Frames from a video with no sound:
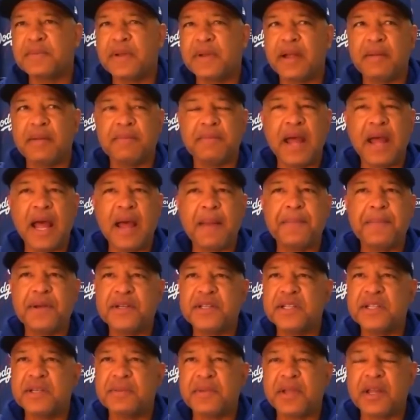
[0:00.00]
me. I'm happy to
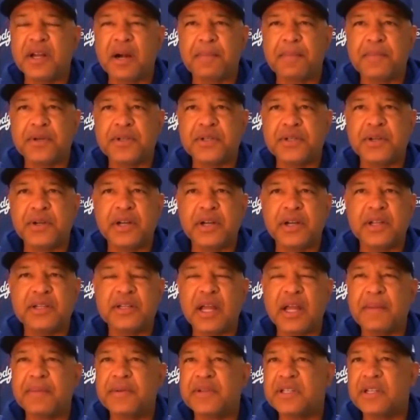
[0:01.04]
see him get opportunities,
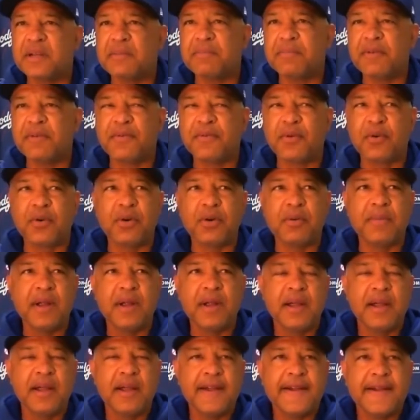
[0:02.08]
happy to see him
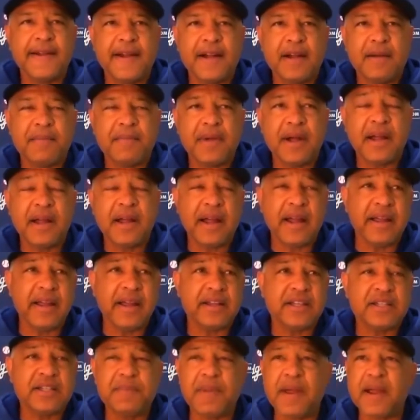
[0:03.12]
perform. I
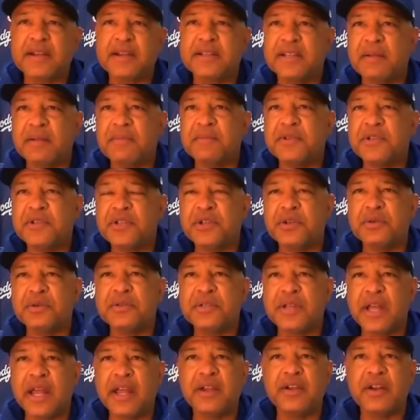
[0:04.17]
expect him to
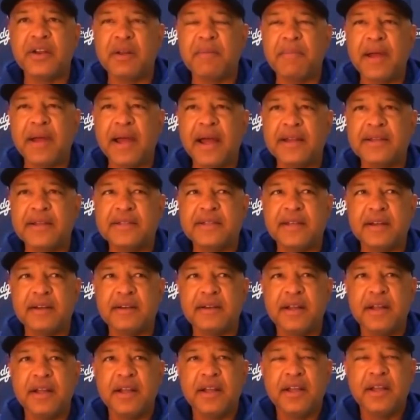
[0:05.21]
take good at-bats.
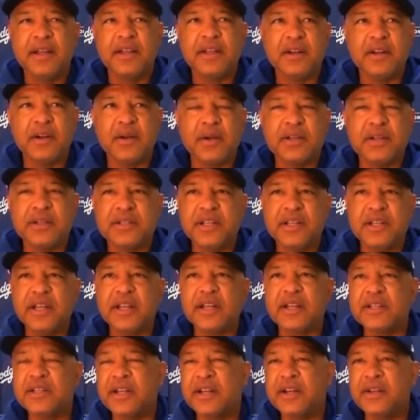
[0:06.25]
And, you know, as he
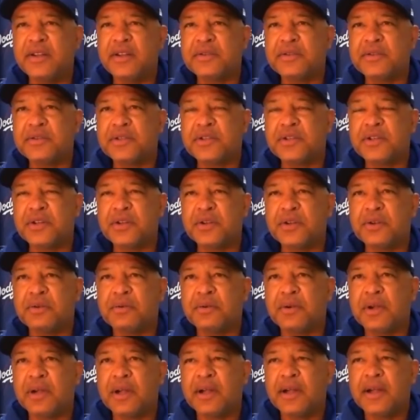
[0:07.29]
continues
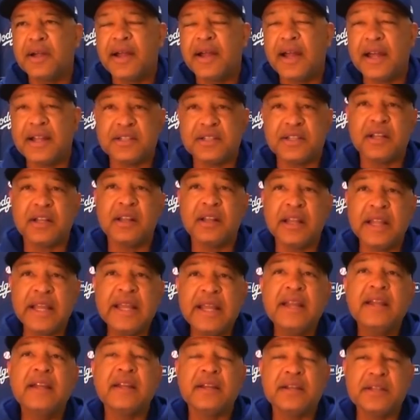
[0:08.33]
to as the
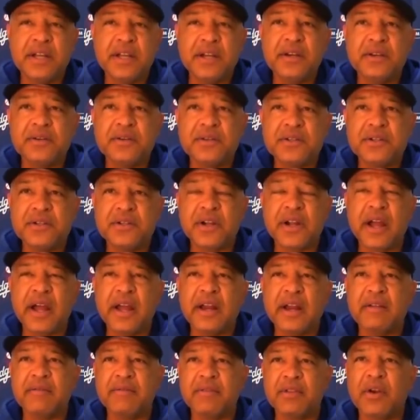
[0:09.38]
league continues to
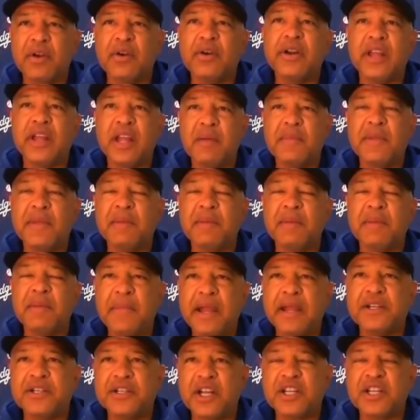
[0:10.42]
kind of learn him and
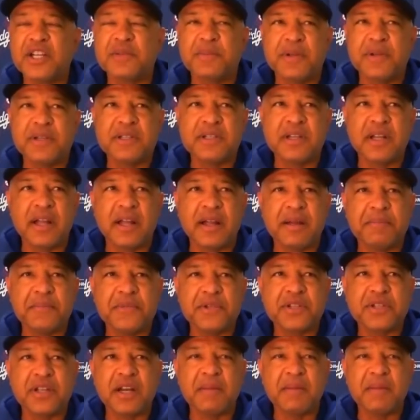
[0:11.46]
make adjustments, I'm
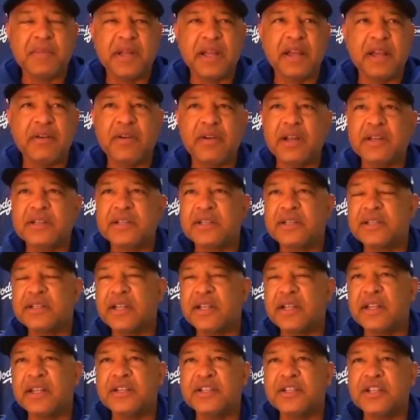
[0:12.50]
just going to be interested to
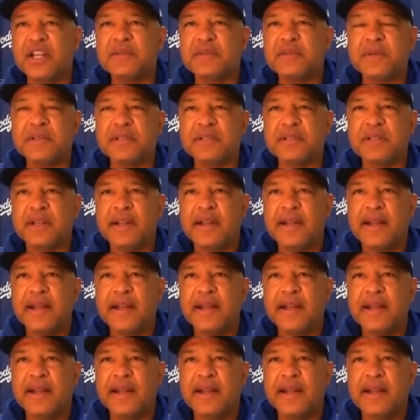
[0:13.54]
see the adjustments